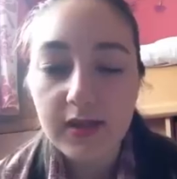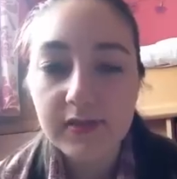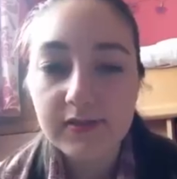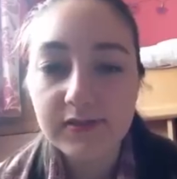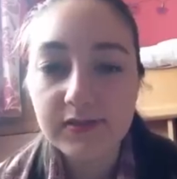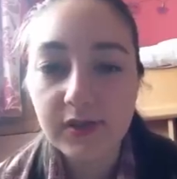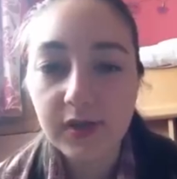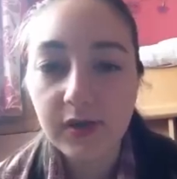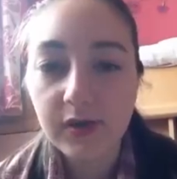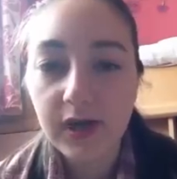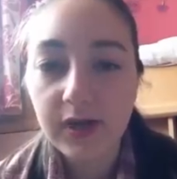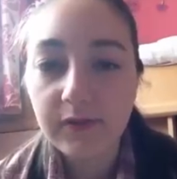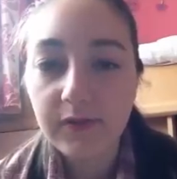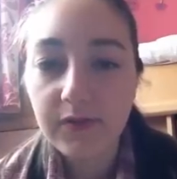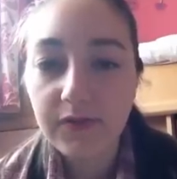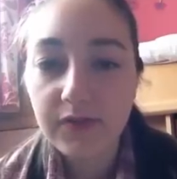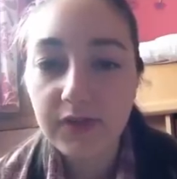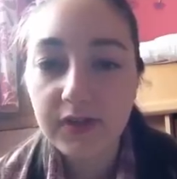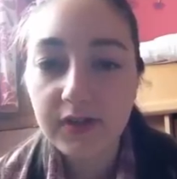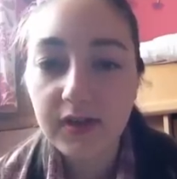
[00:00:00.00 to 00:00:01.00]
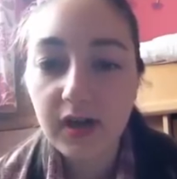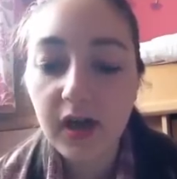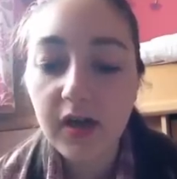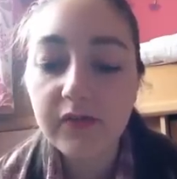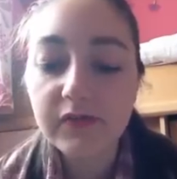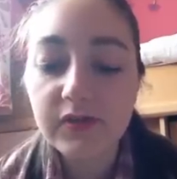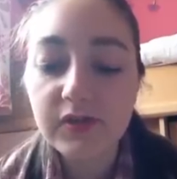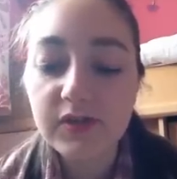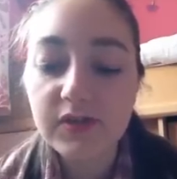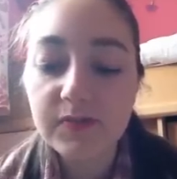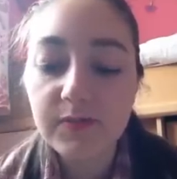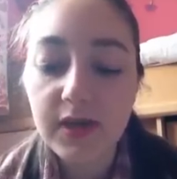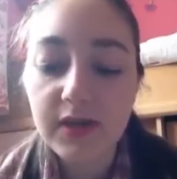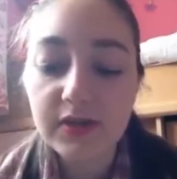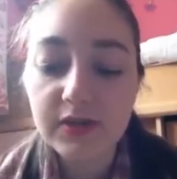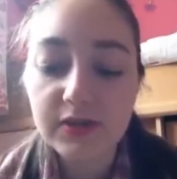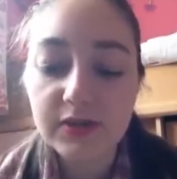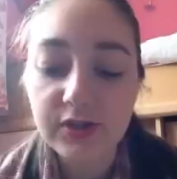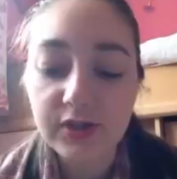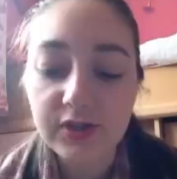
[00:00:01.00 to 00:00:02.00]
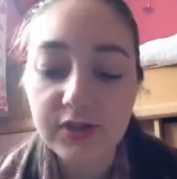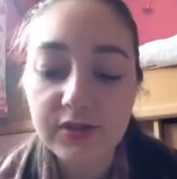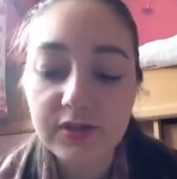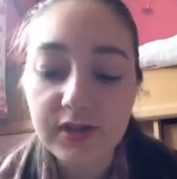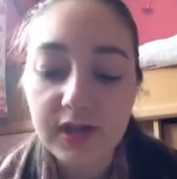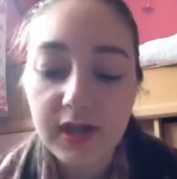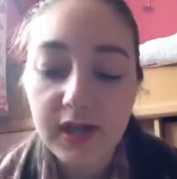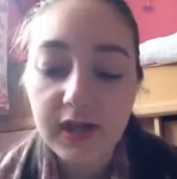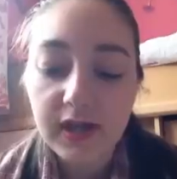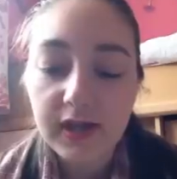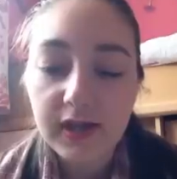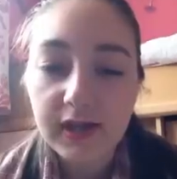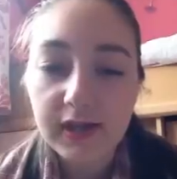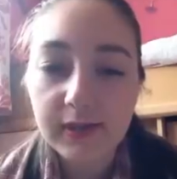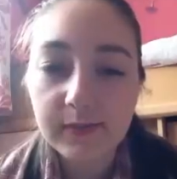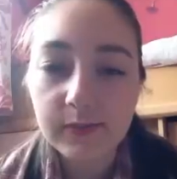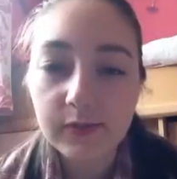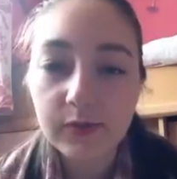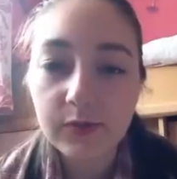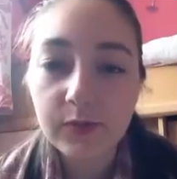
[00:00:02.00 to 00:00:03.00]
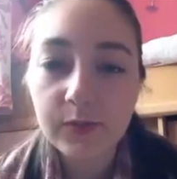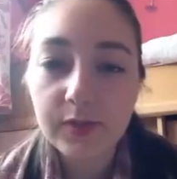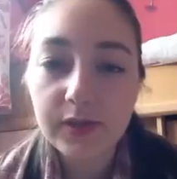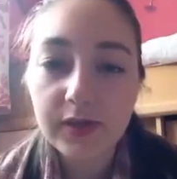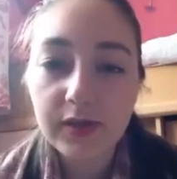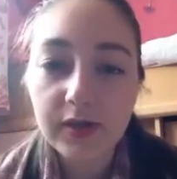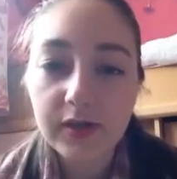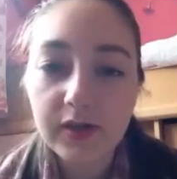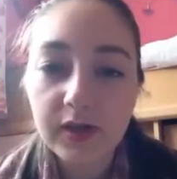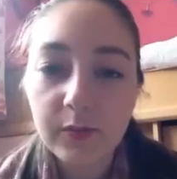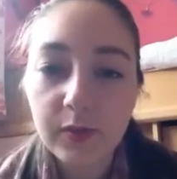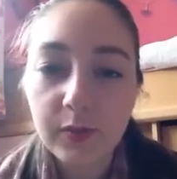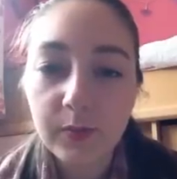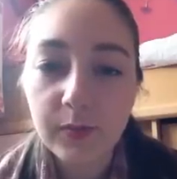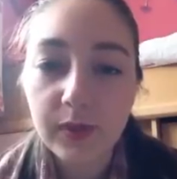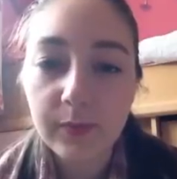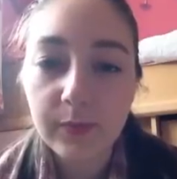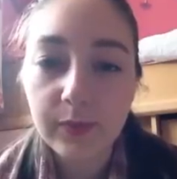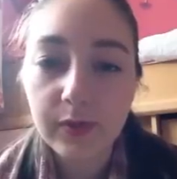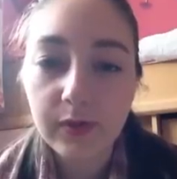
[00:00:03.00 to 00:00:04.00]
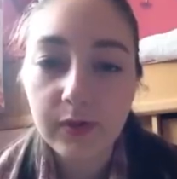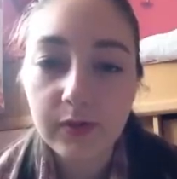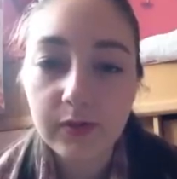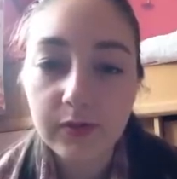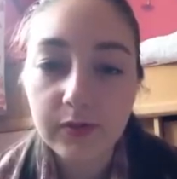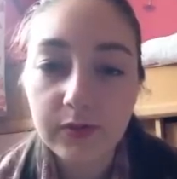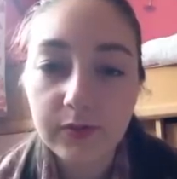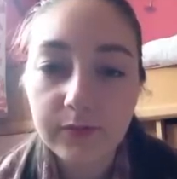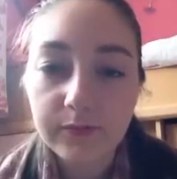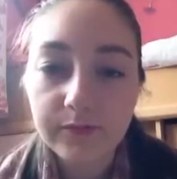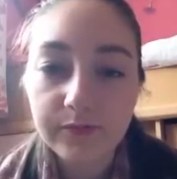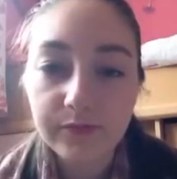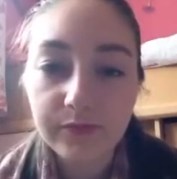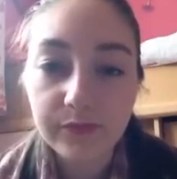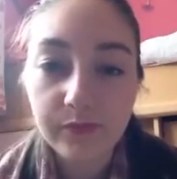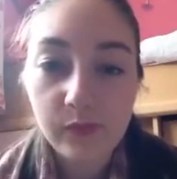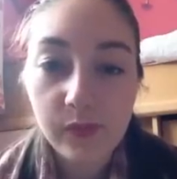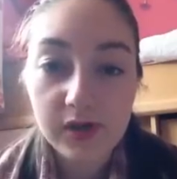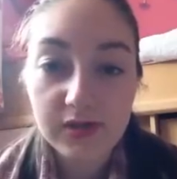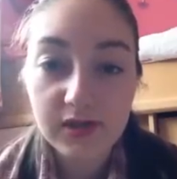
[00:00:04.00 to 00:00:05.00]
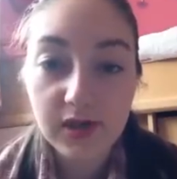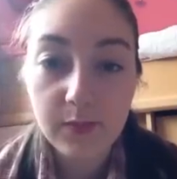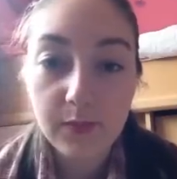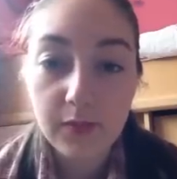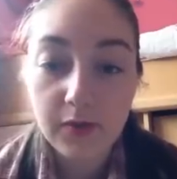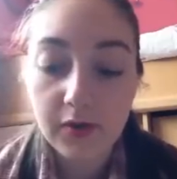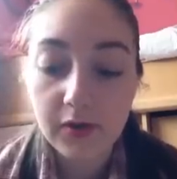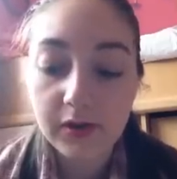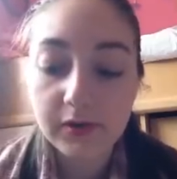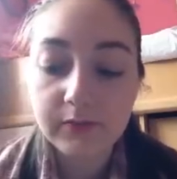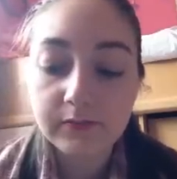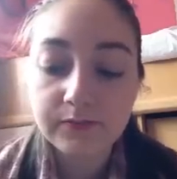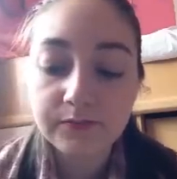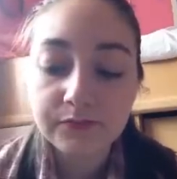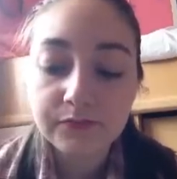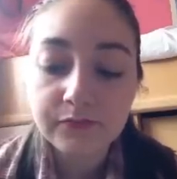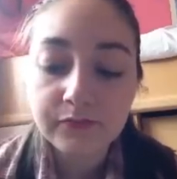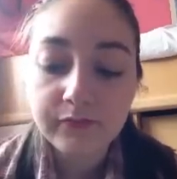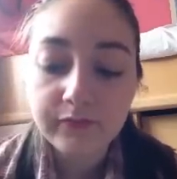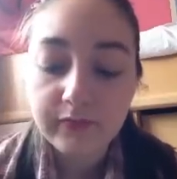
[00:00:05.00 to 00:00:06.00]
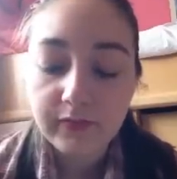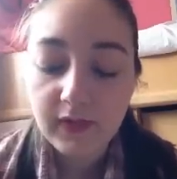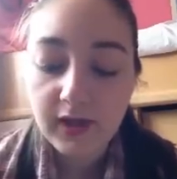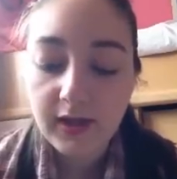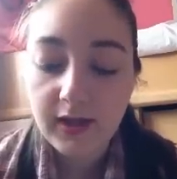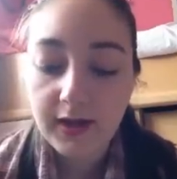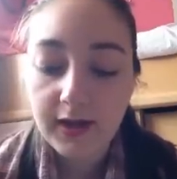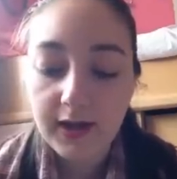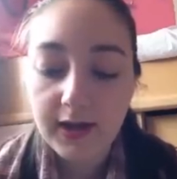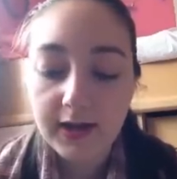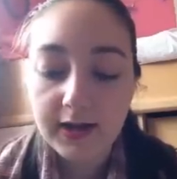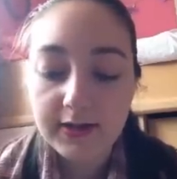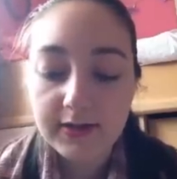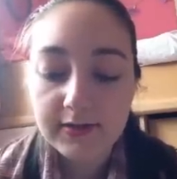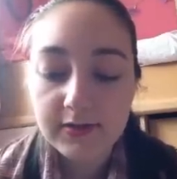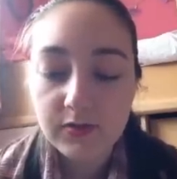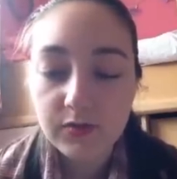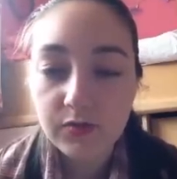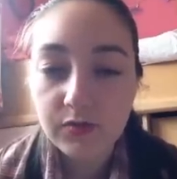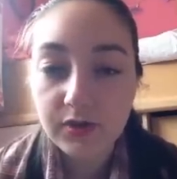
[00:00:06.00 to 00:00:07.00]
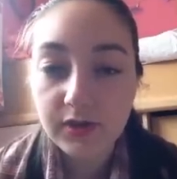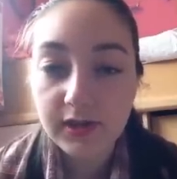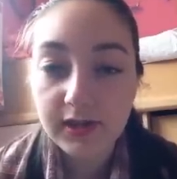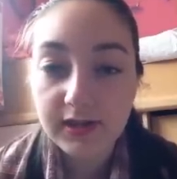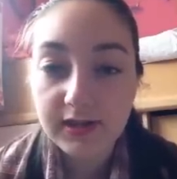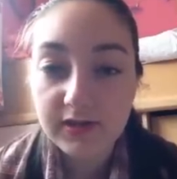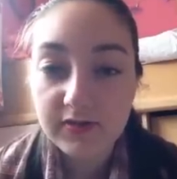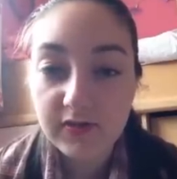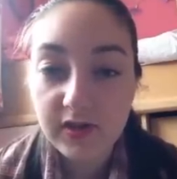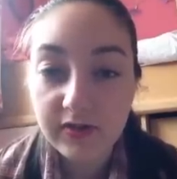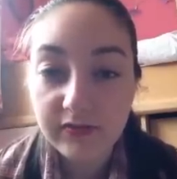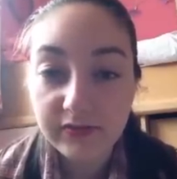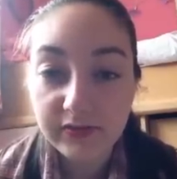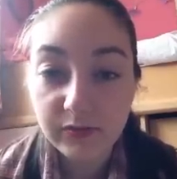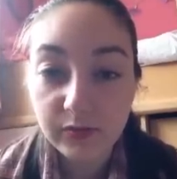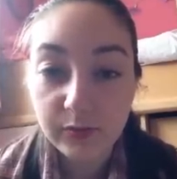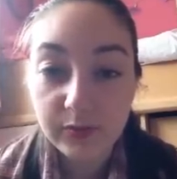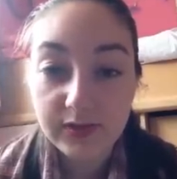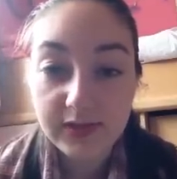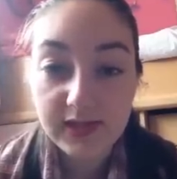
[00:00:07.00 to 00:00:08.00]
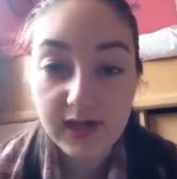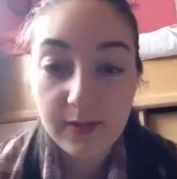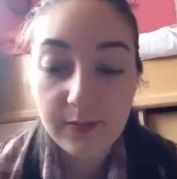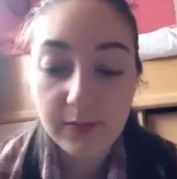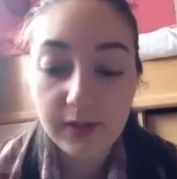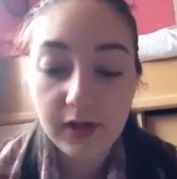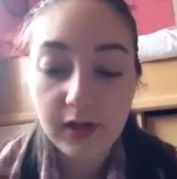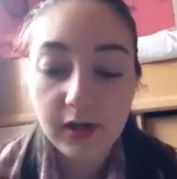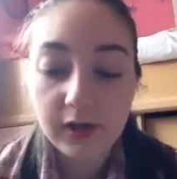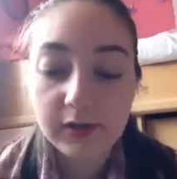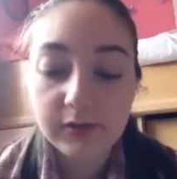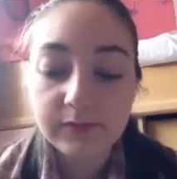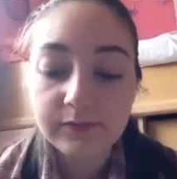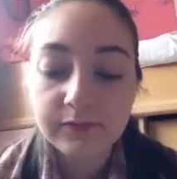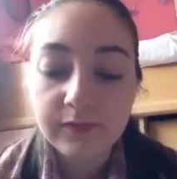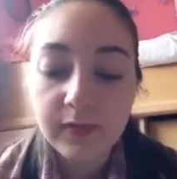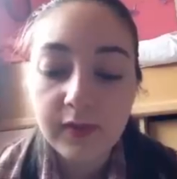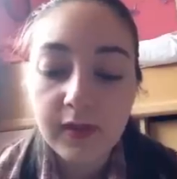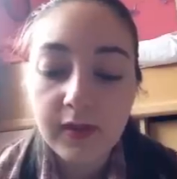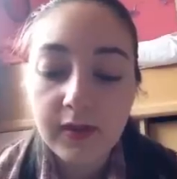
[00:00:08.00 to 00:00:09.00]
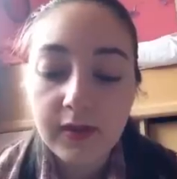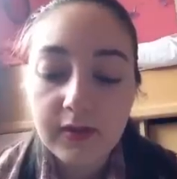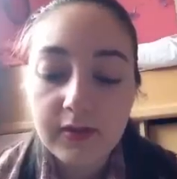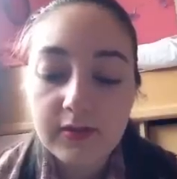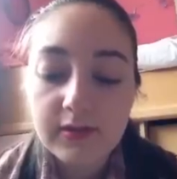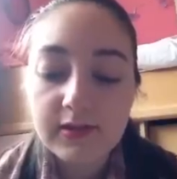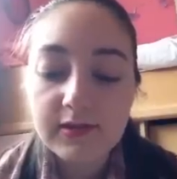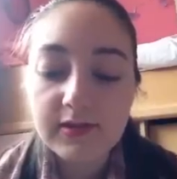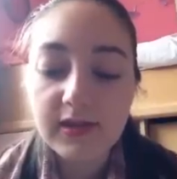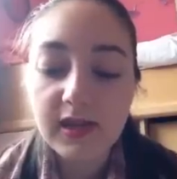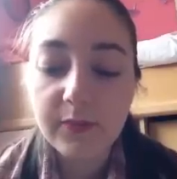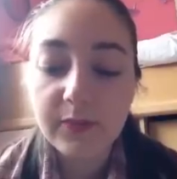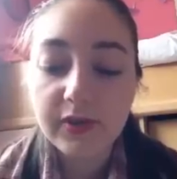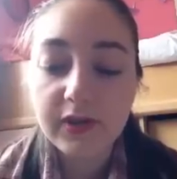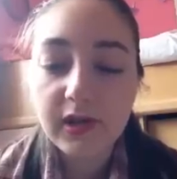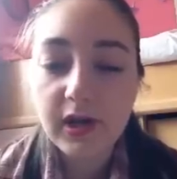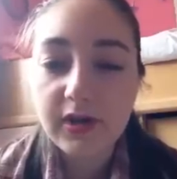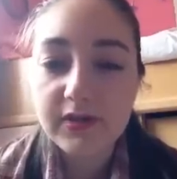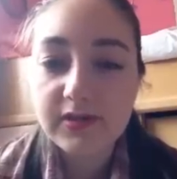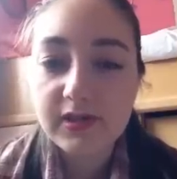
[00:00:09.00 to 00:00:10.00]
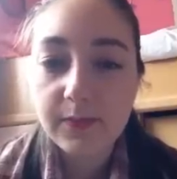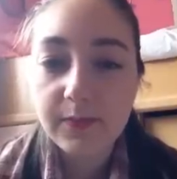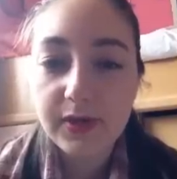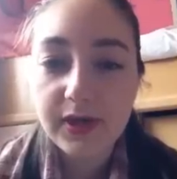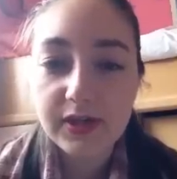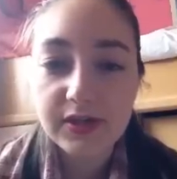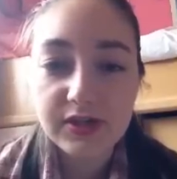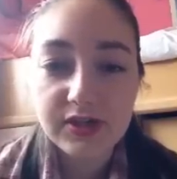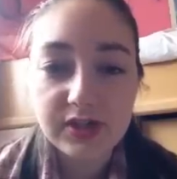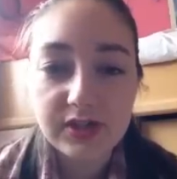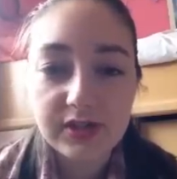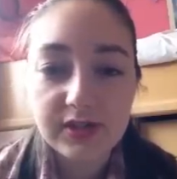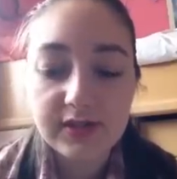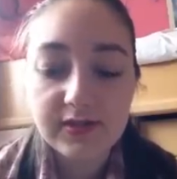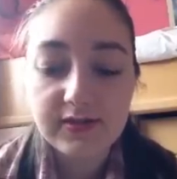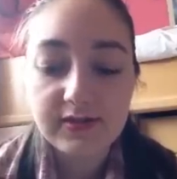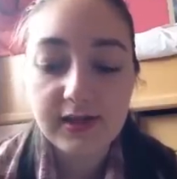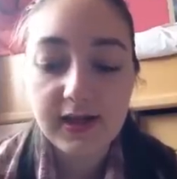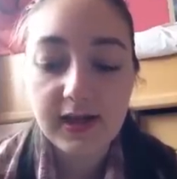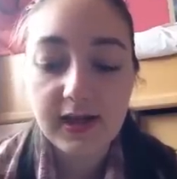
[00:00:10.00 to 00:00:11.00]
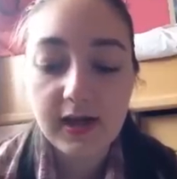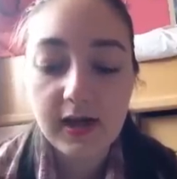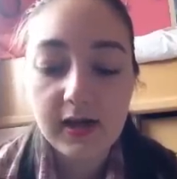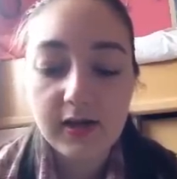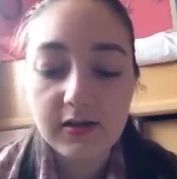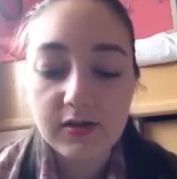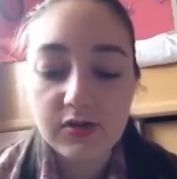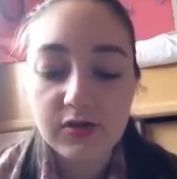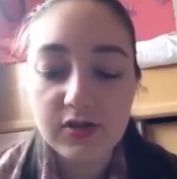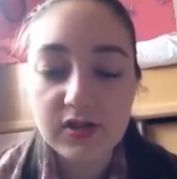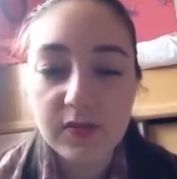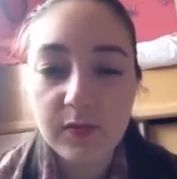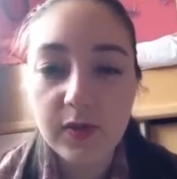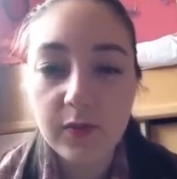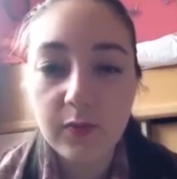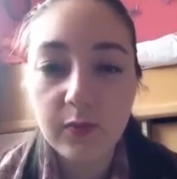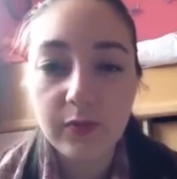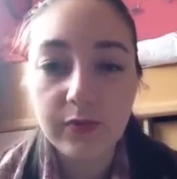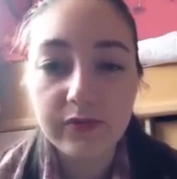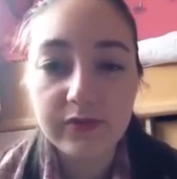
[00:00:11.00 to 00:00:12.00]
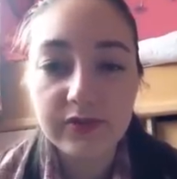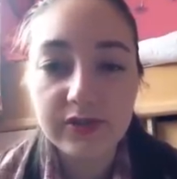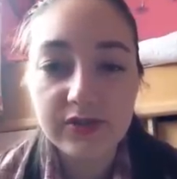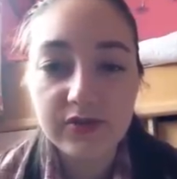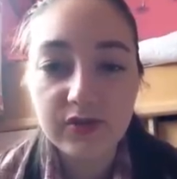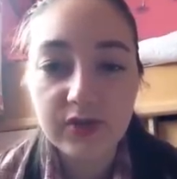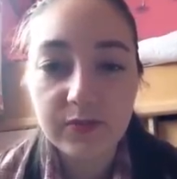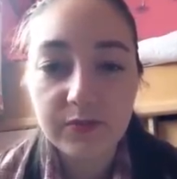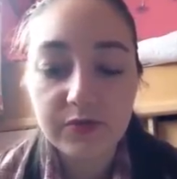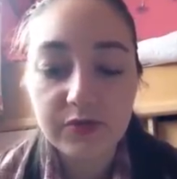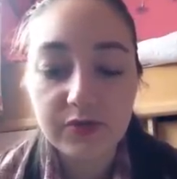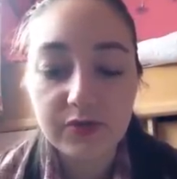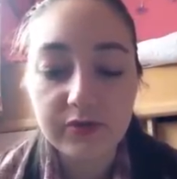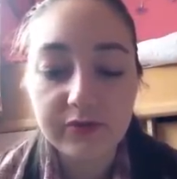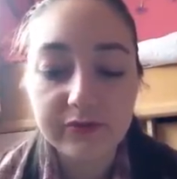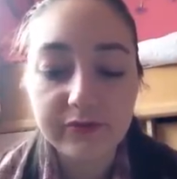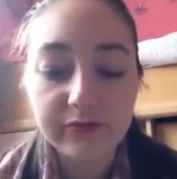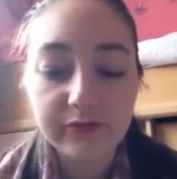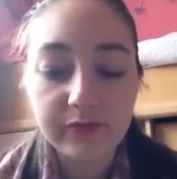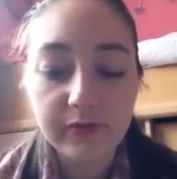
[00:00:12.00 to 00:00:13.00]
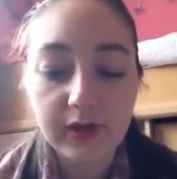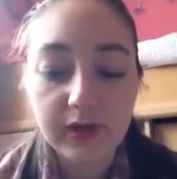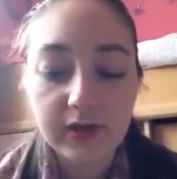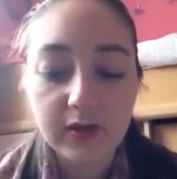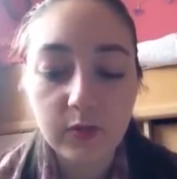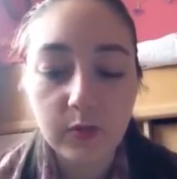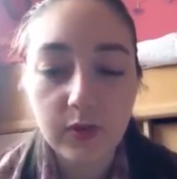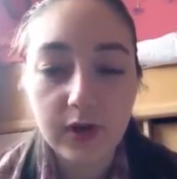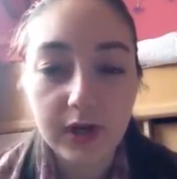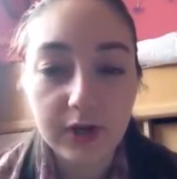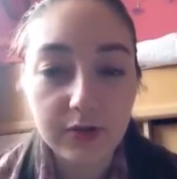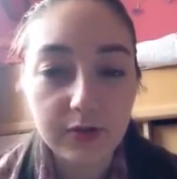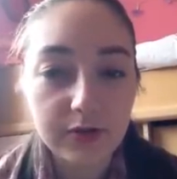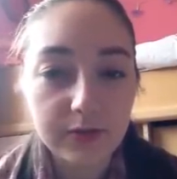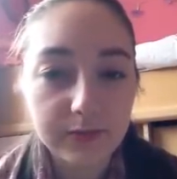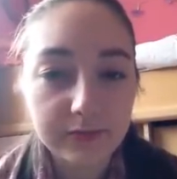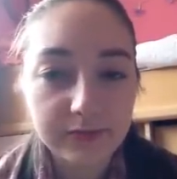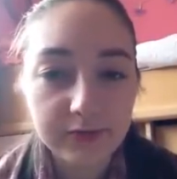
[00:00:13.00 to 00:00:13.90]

So everything I've just mentioned, it will all be going up on my blog, my Tumblr, and all the links for everything will be down below. So there'll be close-up pictures and just a bit more of a description of like where I got them